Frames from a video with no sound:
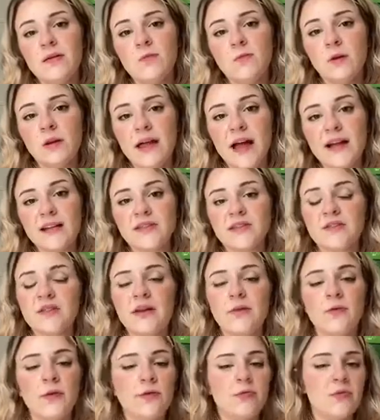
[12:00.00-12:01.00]
relaxer
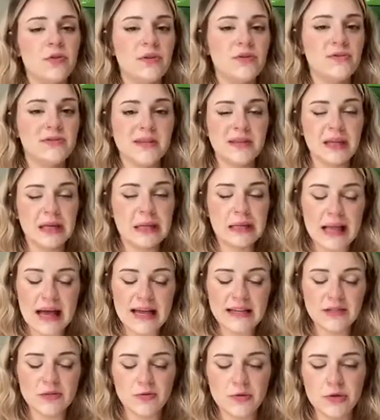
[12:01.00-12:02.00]
that we will use in the
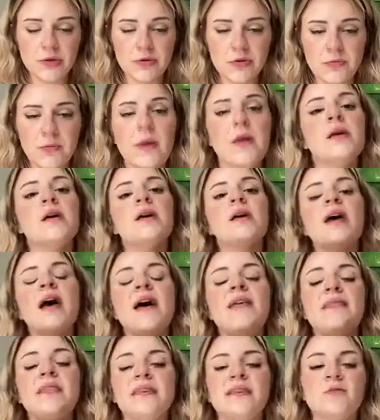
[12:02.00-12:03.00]
classroom,
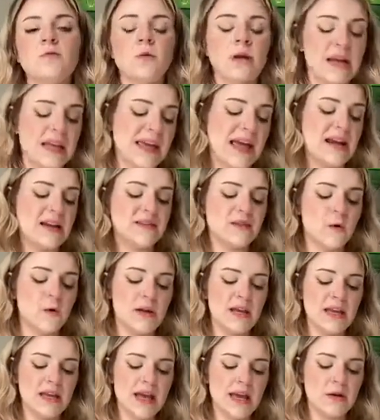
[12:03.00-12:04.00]
and this one again is
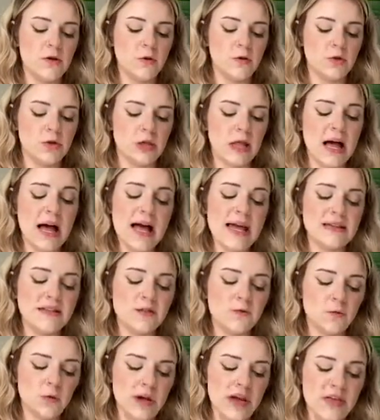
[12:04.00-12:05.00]
going to get
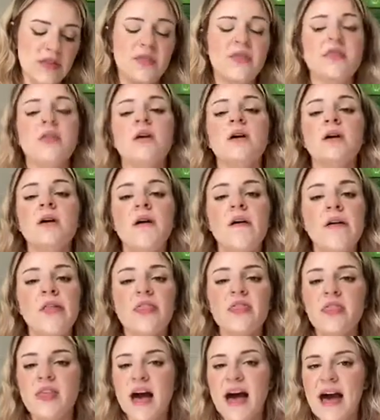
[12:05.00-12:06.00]
neutralized with
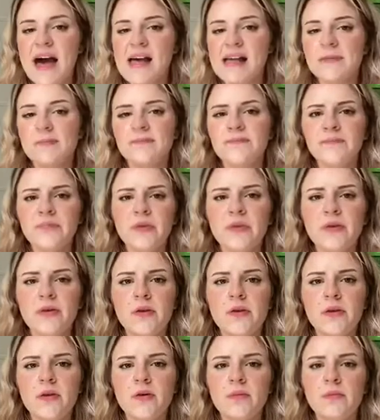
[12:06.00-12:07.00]
that
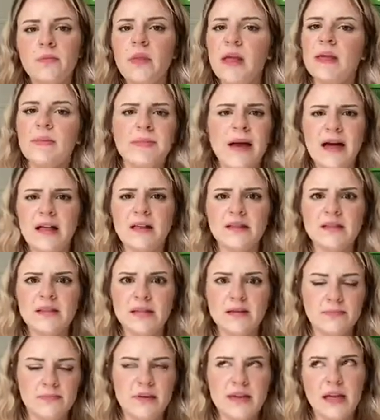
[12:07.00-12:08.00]
like
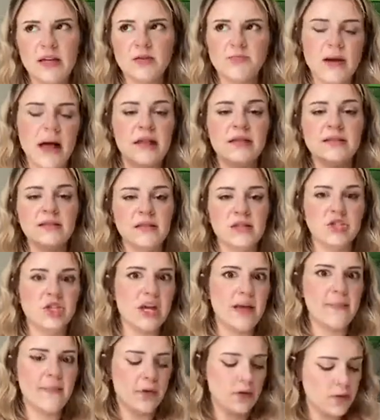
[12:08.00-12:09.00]
pH balancing
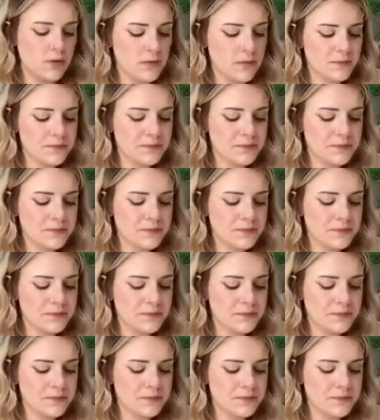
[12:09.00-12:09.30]
shampoo.